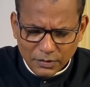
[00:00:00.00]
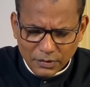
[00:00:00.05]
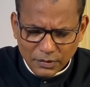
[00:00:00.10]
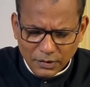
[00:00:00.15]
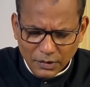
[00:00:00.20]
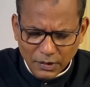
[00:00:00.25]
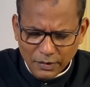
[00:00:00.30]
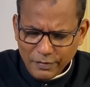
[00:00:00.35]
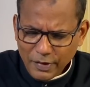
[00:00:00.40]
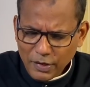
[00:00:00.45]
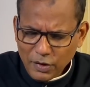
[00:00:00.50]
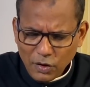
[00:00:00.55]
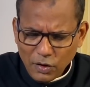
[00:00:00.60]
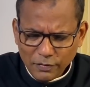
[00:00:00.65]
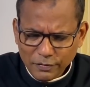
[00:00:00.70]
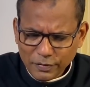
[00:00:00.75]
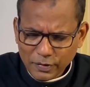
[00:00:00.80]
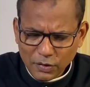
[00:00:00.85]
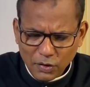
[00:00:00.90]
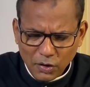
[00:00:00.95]
And very
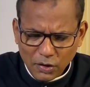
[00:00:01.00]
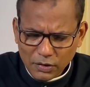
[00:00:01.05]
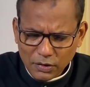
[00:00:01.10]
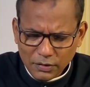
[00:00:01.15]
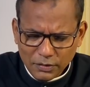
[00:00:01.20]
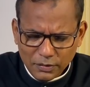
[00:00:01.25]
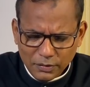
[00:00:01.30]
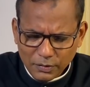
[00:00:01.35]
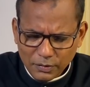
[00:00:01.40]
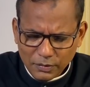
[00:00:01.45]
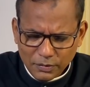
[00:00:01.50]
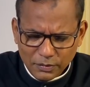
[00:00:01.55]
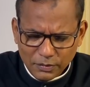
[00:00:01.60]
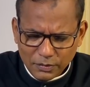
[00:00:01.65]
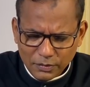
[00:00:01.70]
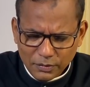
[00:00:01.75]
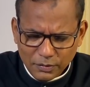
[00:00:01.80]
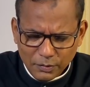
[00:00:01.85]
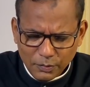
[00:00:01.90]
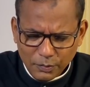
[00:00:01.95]
often, Lord,
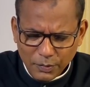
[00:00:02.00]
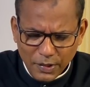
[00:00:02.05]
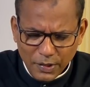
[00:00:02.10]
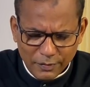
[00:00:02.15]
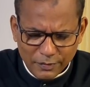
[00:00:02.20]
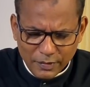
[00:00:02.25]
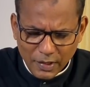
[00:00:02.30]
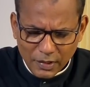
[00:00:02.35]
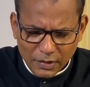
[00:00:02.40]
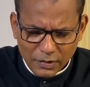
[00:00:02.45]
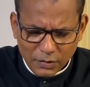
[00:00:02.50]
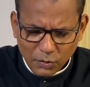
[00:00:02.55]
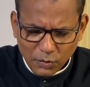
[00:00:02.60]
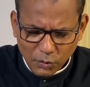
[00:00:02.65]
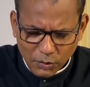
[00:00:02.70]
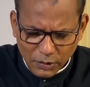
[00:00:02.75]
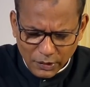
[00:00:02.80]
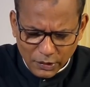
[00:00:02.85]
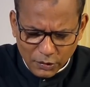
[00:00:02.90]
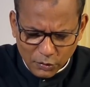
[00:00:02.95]
we have done
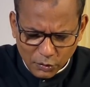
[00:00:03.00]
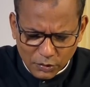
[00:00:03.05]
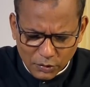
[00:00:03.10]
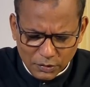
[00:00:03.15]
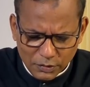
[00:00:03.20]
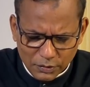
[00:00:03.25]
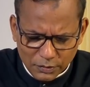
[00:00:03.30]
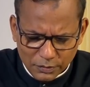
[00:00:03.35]
only good.